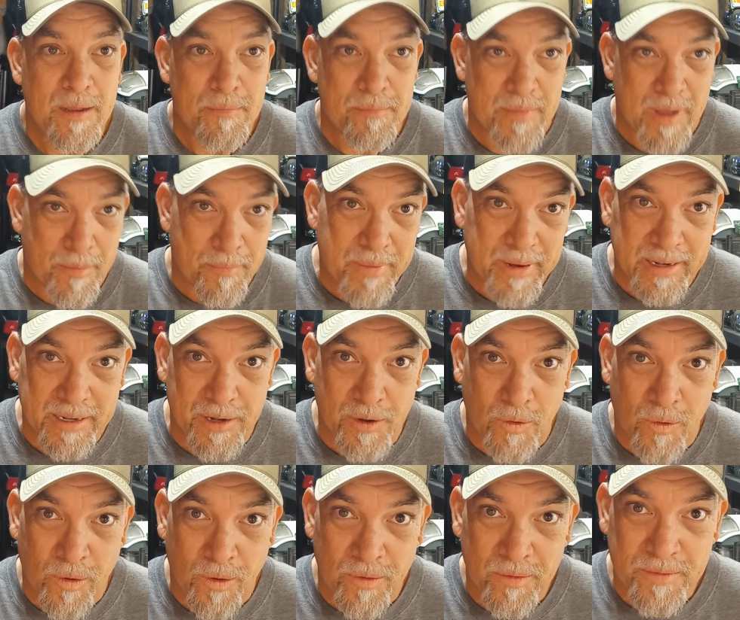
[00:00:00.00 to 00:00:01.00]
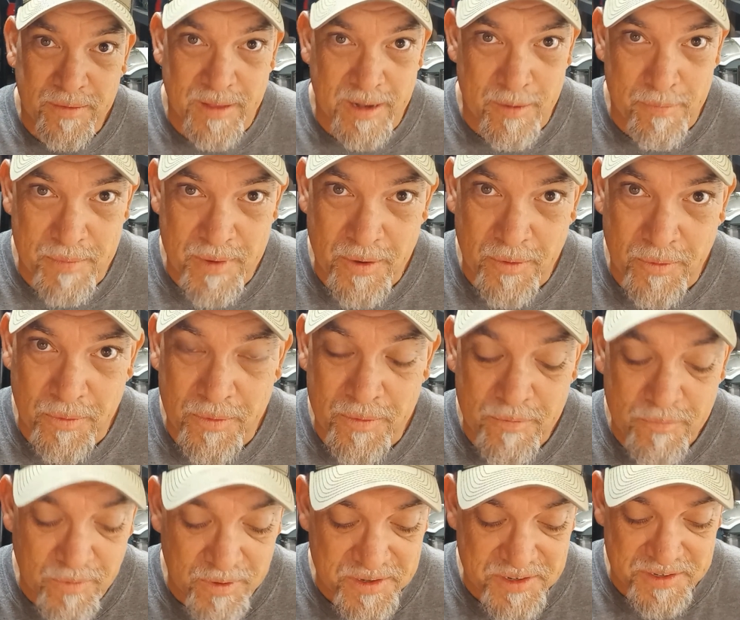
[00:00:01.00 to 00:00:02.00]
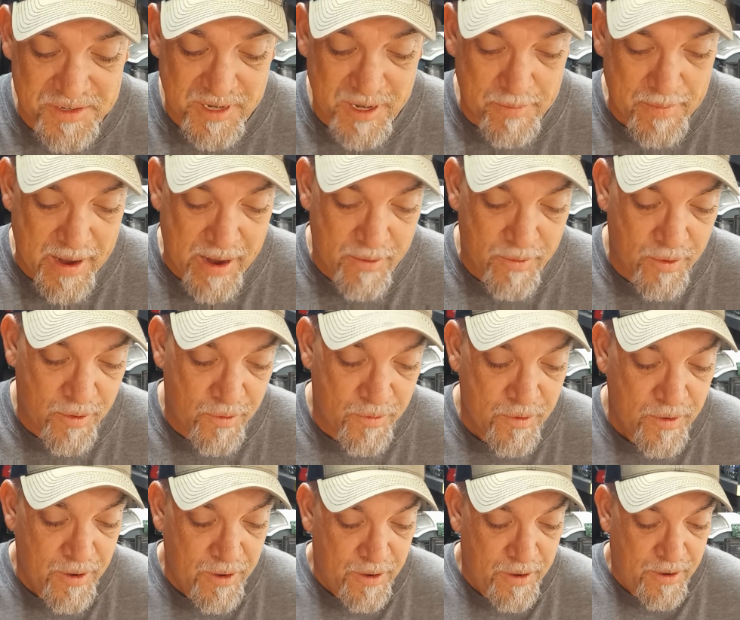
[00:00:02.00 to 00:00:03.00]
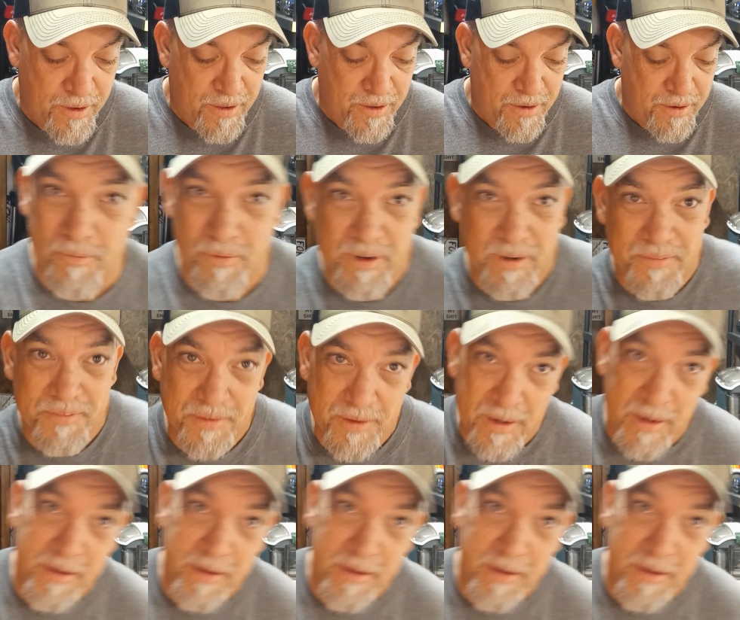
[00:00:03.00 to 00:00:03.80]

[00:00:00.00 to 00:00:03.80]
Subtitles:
my big car that I'm building, which is a Camaro. With